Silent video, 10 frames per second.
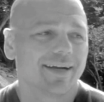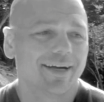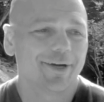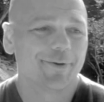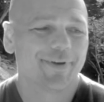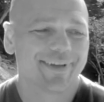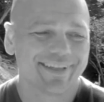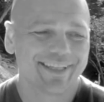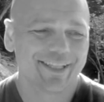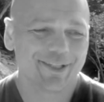Uh,
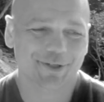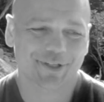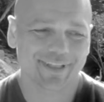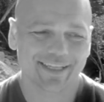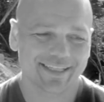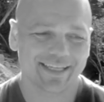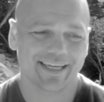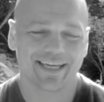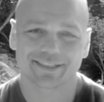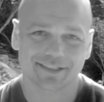look,
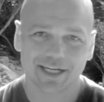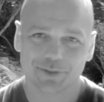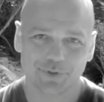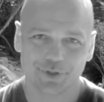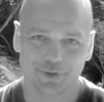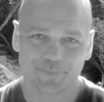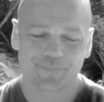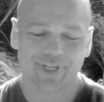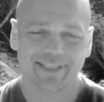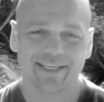it starts with you.
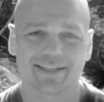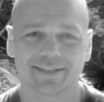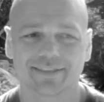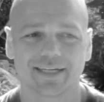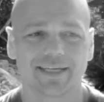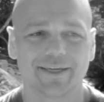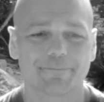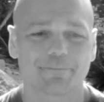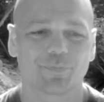At the end of the day,